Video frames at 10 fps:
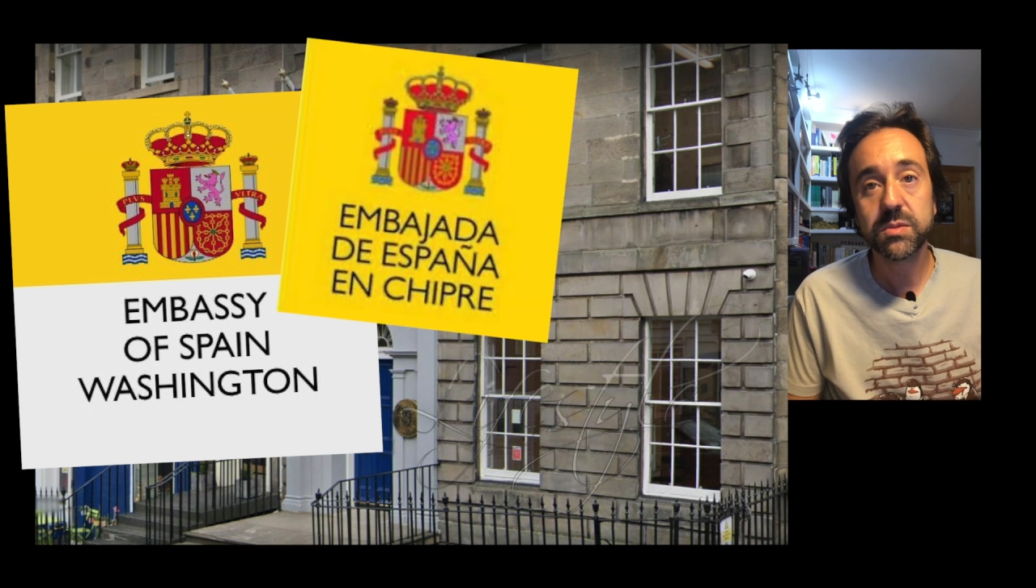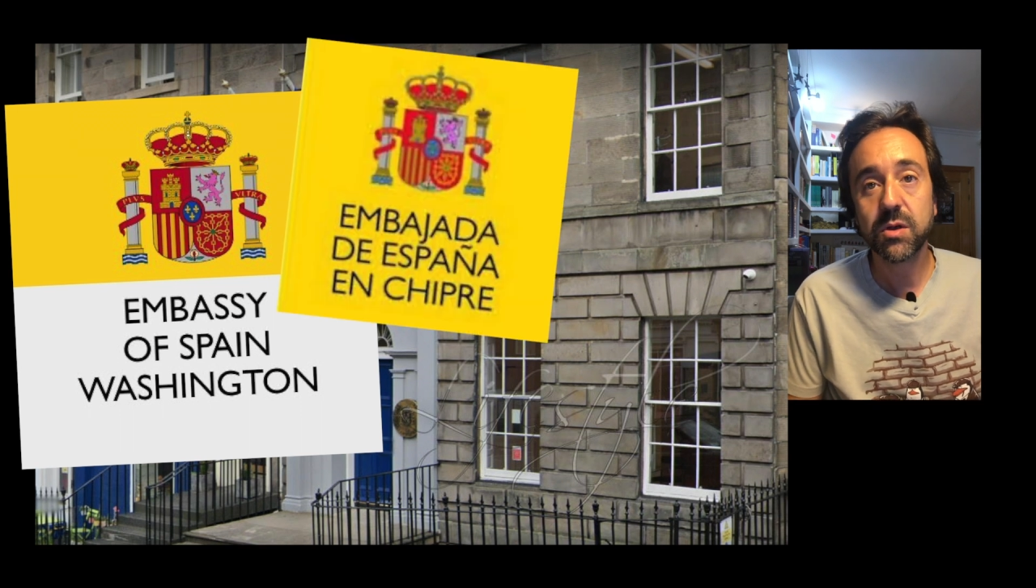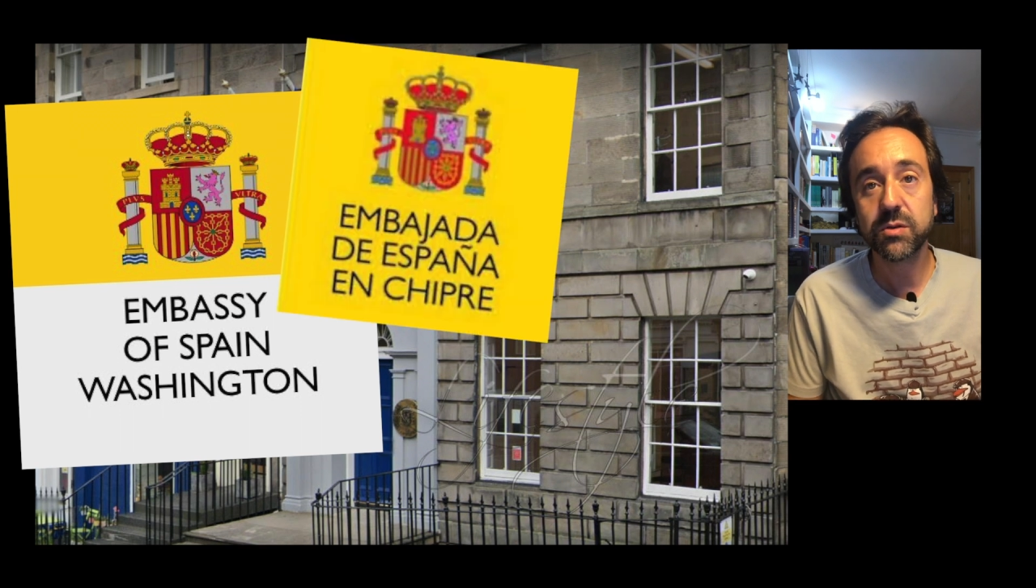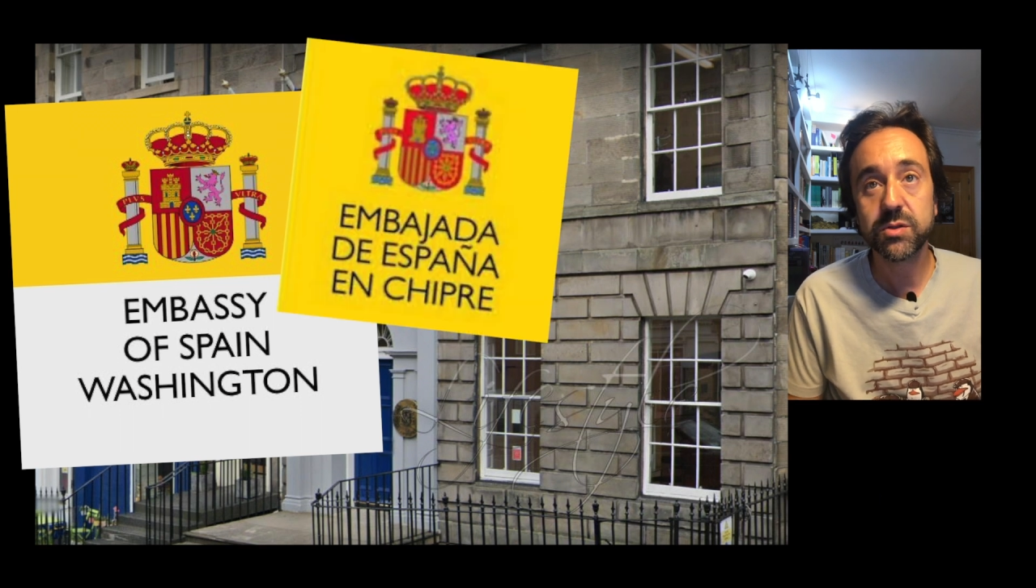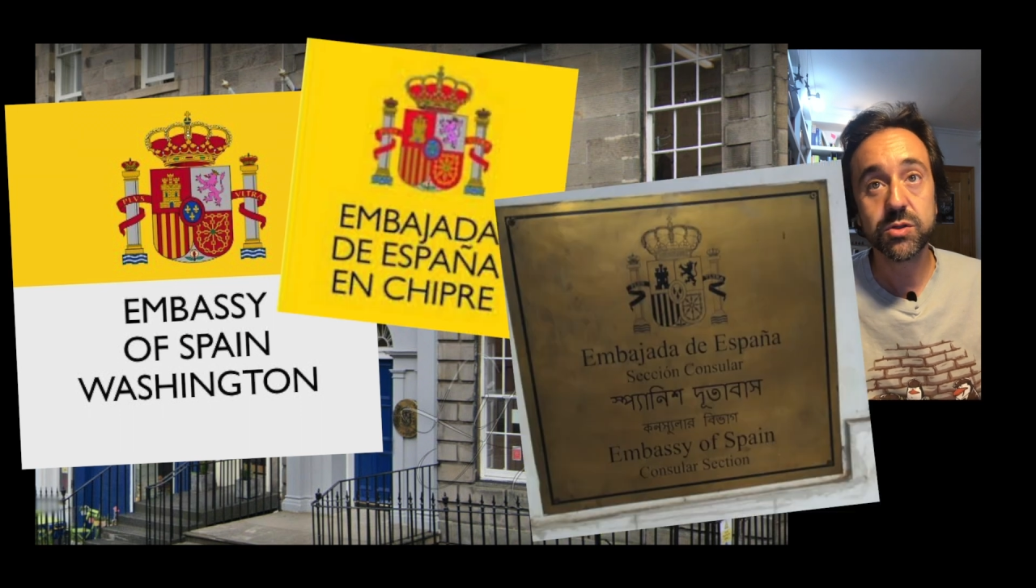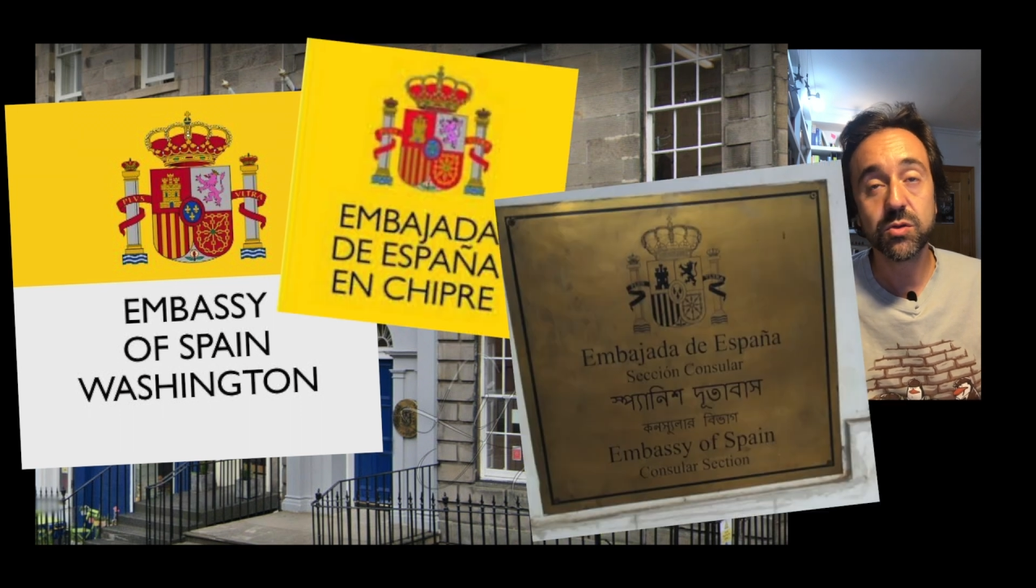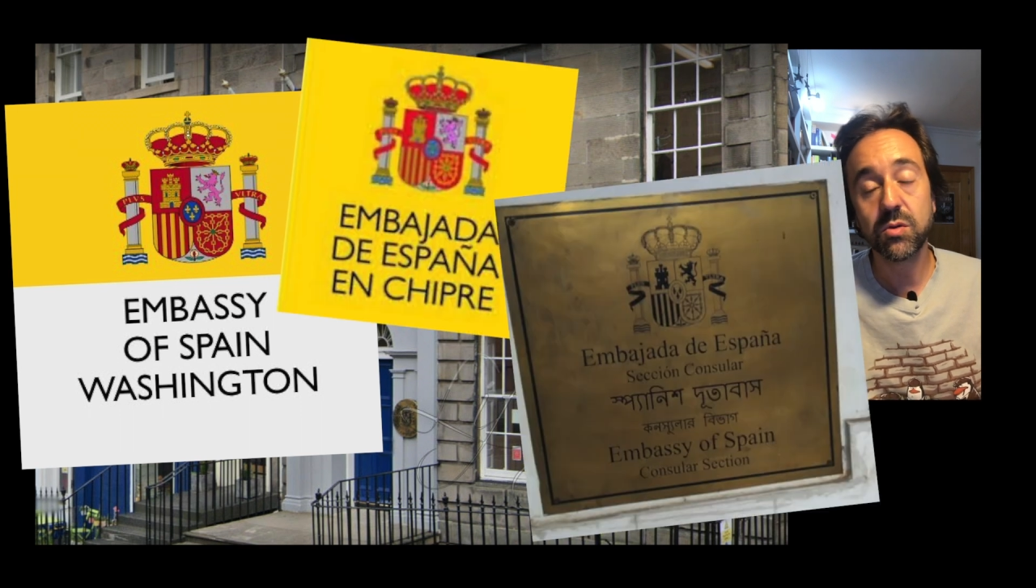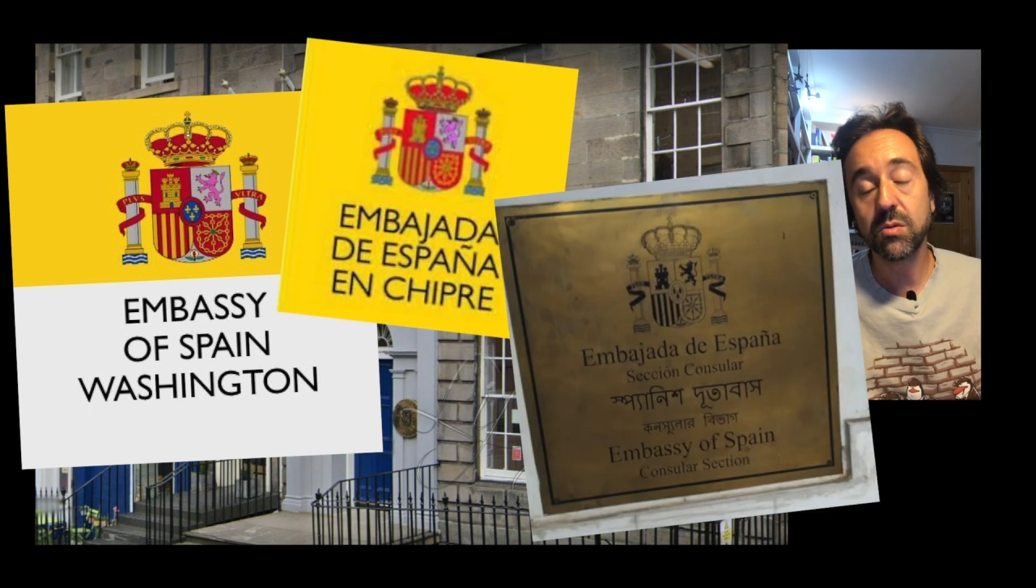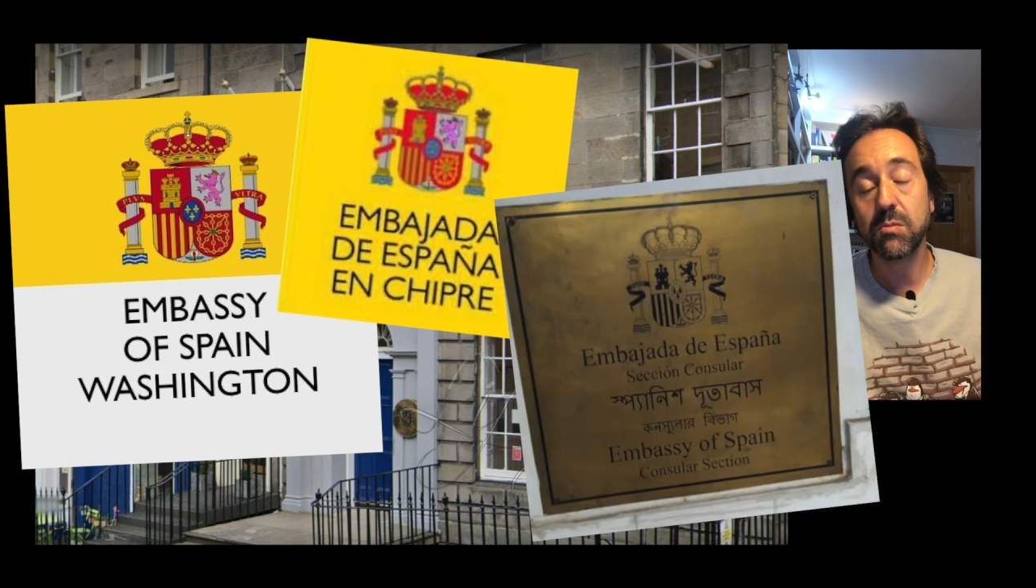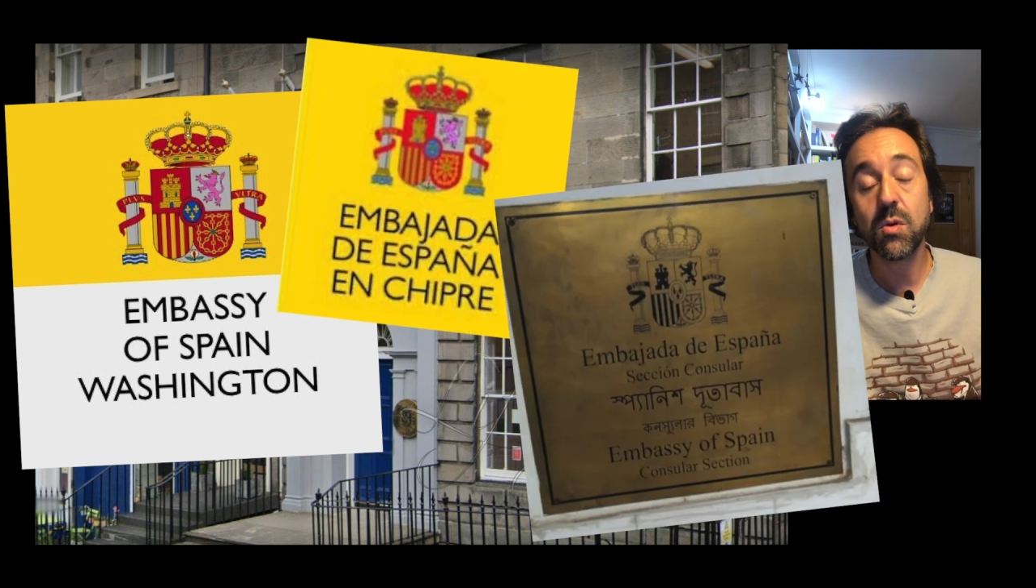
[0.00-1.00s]
countries,
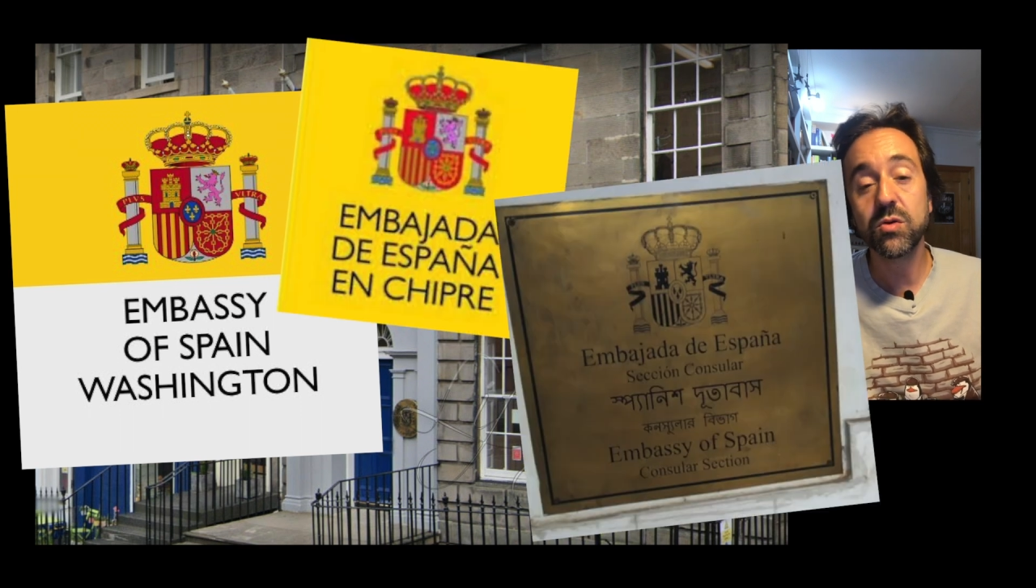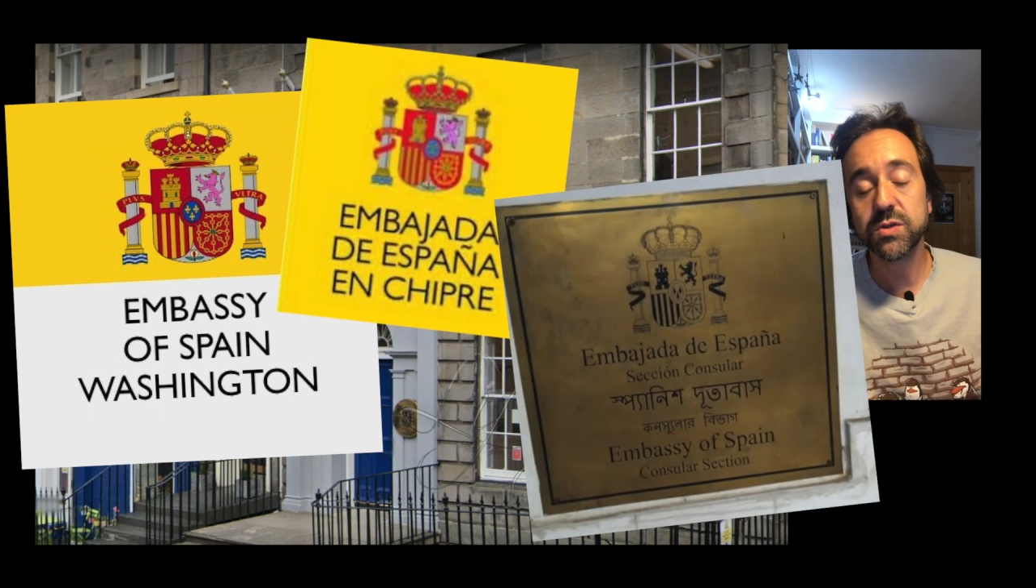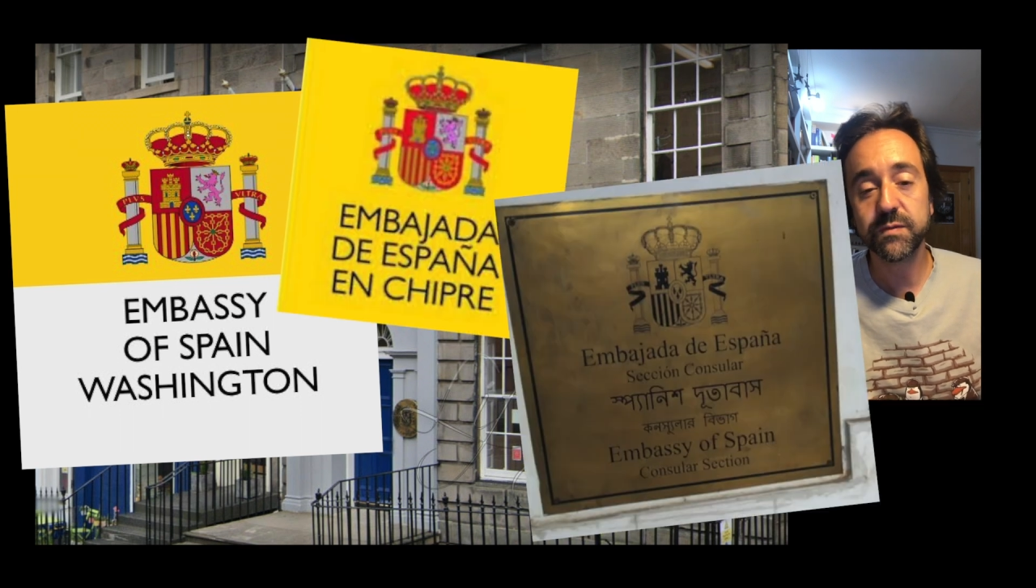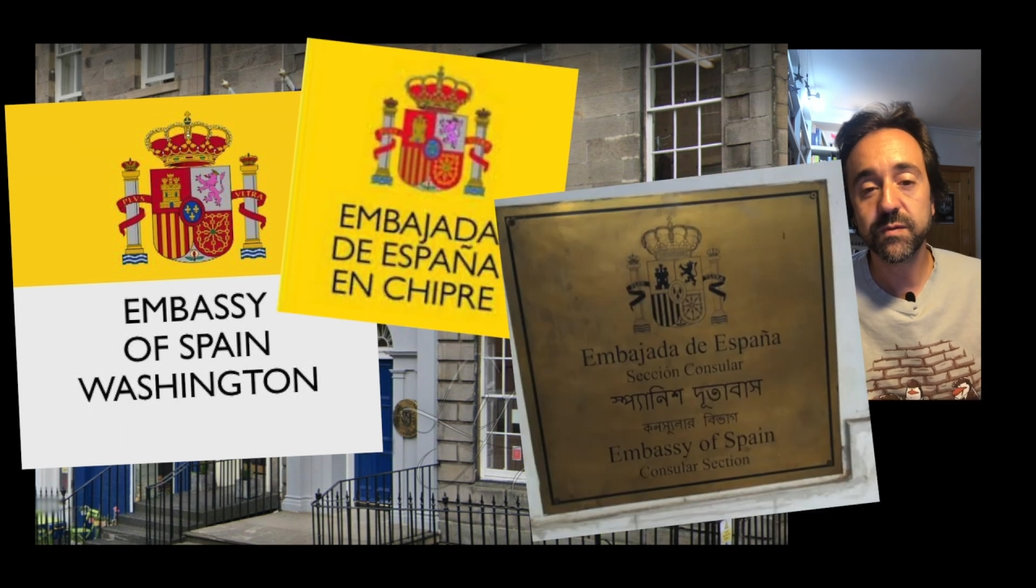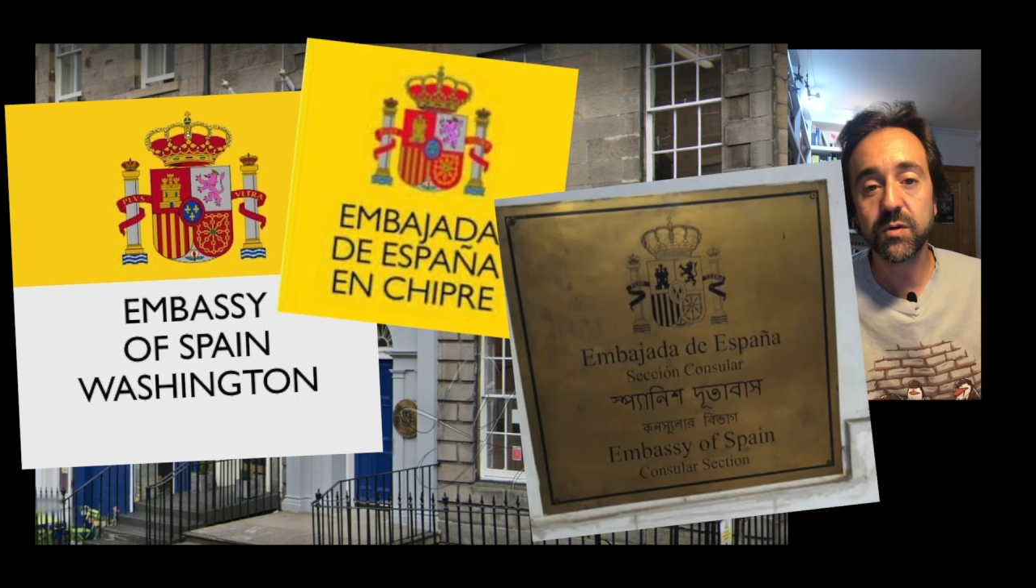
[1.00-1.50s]
or most of